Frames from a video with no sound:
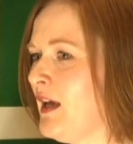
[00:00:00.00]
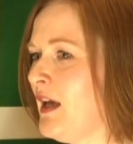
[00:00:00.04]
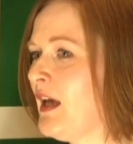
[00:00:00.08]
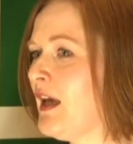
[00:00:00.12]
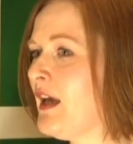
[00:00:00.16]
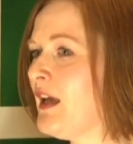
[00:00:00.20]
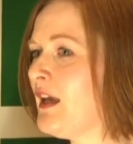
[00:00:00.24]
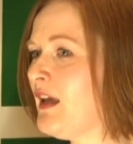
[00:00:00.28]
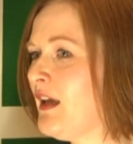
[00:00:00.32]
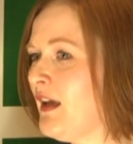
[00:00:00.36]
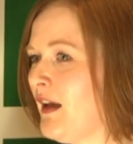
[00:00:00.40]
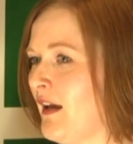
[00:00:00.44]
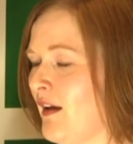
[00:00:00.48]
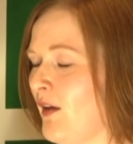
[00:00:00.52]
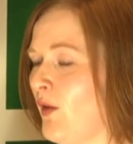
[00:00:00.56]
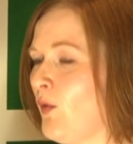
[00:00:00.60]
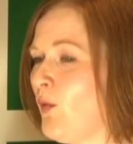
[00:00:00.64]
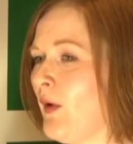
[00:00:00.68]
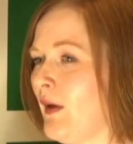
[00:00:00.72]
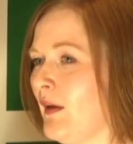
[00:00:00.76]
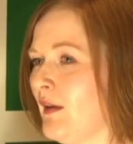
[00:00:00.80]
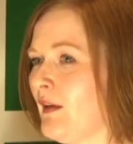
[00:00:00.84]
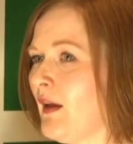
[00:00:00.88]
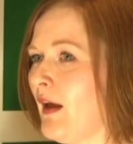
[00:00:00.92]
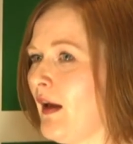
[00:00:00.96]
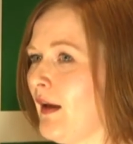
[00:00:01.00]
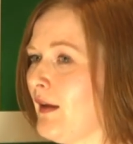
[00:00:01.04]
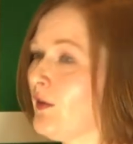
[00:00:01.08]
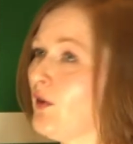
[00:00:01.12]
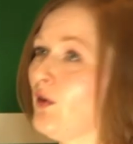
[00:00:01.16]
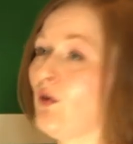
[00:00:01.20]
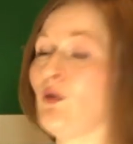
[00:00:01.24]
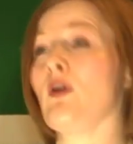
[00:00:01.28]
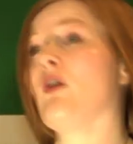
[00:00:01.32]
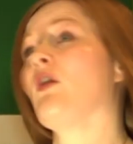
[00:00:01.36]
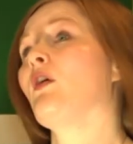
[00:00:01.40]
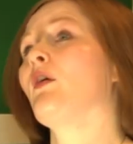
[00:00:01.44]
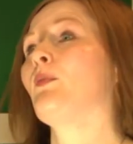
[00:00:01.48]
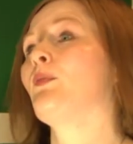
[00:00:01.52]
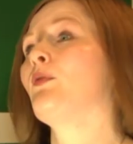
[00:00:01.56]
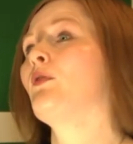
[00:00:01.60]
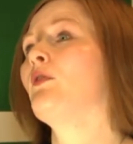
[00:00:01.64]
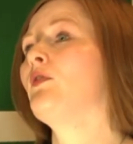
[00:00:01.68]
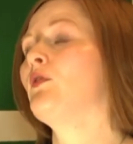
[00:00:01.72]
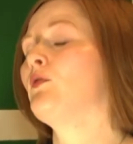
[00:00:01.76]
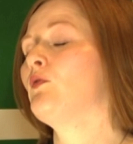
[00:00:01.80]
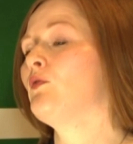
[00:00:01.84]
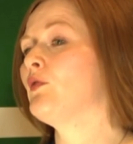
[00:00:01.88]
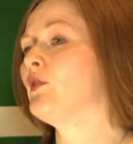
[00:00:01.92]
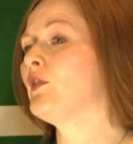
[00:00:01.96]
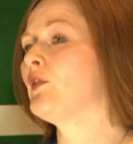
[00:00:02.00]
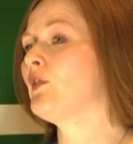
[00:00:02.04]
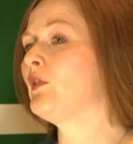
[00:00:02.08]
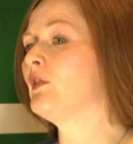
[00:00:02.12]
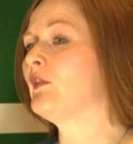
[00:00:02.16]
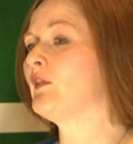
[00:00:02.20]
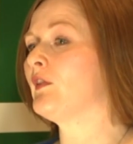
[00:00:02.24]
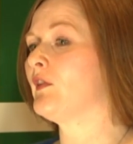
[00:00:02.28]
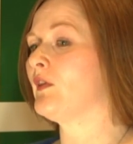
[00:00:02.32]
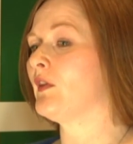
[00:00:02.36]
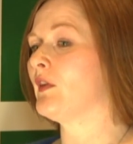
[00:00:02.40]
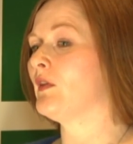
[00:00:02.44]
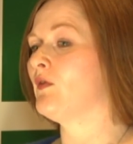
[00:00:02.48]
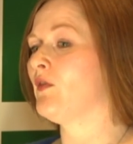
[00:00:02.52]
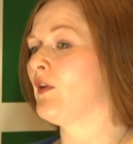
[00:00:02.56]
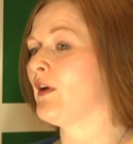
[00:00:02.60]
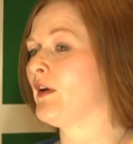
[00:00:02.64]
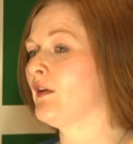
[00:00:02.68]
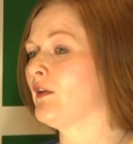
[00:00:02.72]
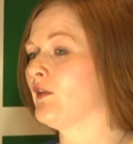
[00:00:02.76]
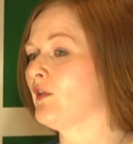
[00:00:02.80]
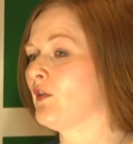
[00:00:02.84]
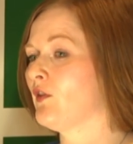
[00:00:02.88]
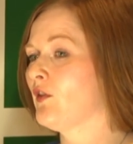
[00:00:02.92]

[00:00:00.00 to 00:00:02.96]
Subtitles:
Yeah, well, there are proven results, in fairness.